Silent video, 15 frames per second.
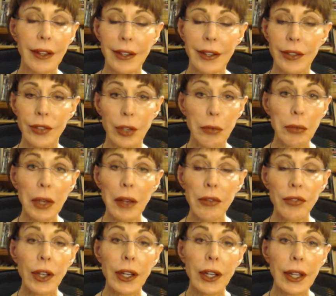Sometimes
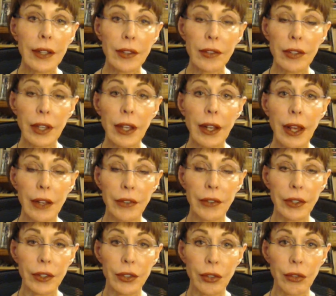finances get out of
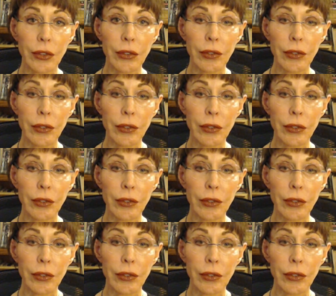control.